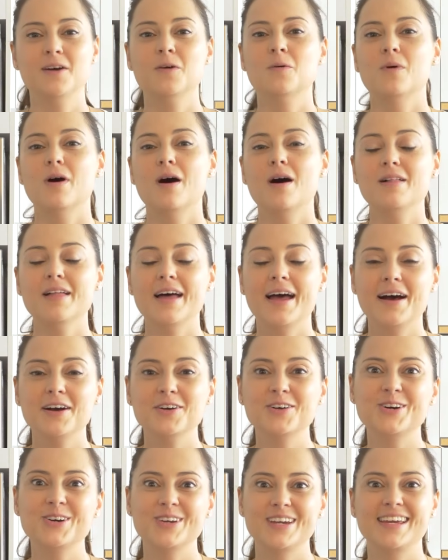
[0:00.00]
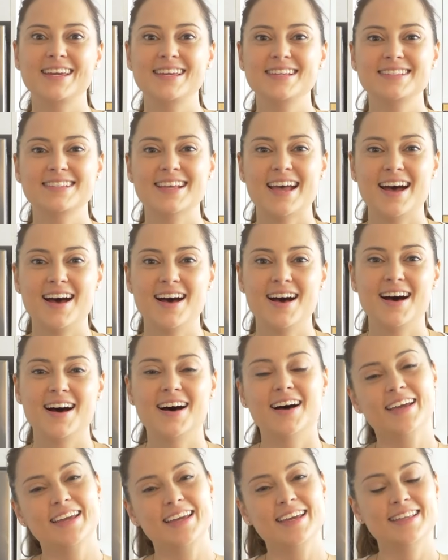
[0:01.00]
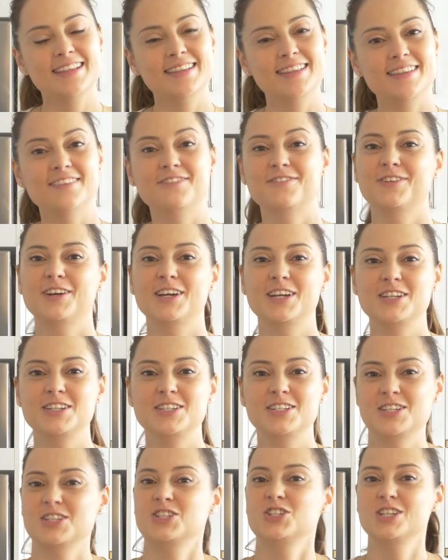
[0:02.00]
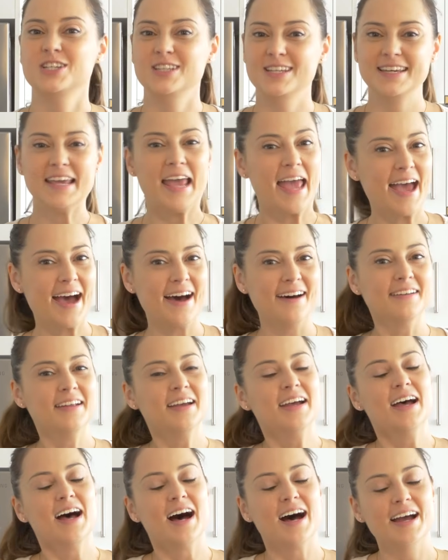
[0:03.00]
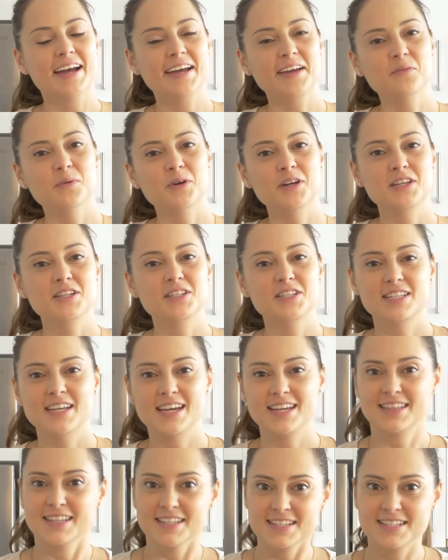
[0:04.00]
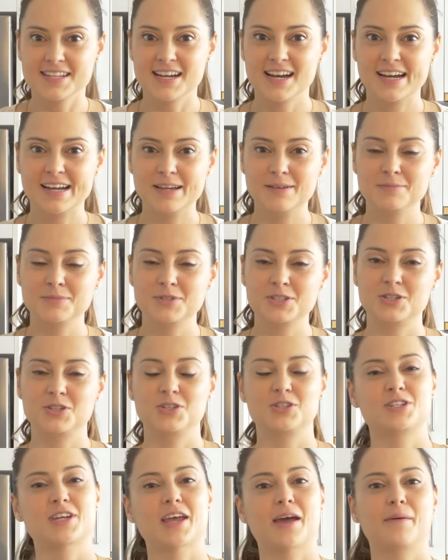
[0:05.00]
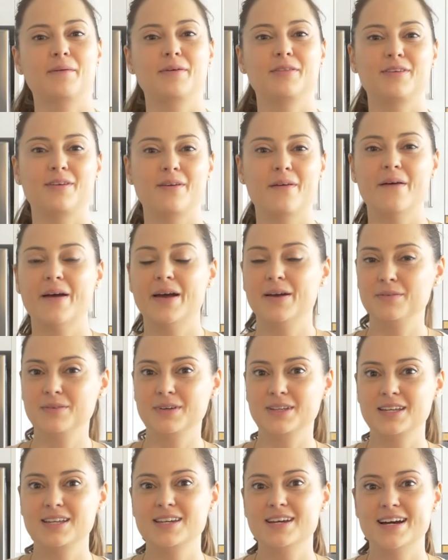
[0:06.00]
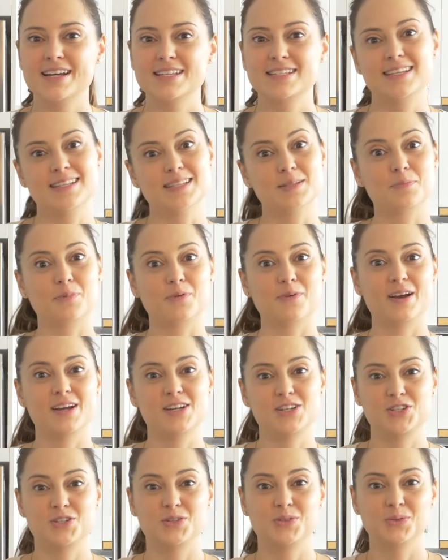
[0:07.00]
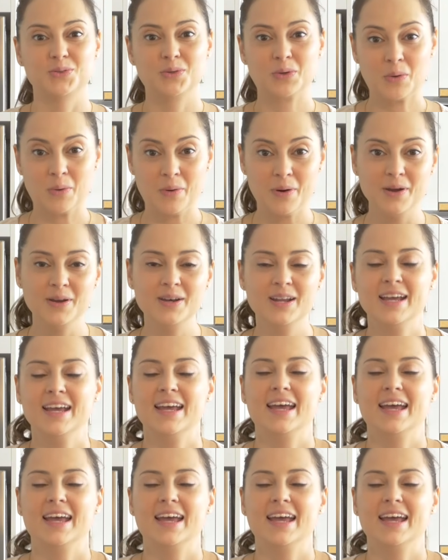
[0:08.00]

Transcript: While our cookies are in the fridge chilling out, I wanted to take this time to share with you a really nice inspirational quote.